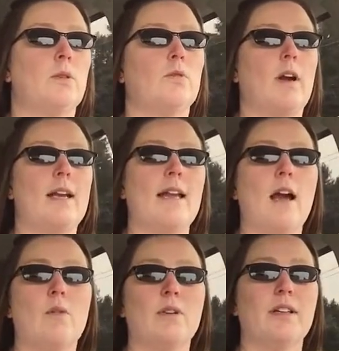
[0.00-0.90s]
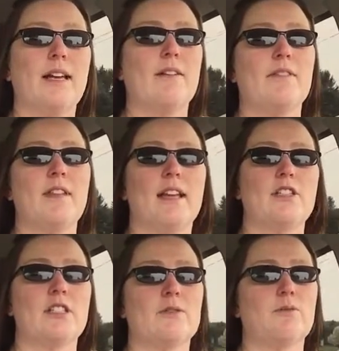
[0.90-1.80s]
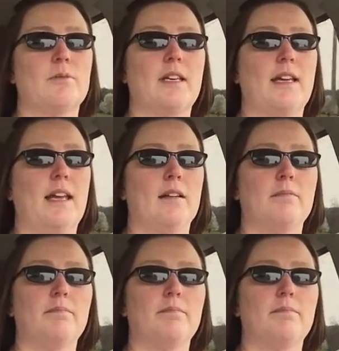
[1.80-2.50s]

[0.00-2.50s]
Right now, really everything is just getting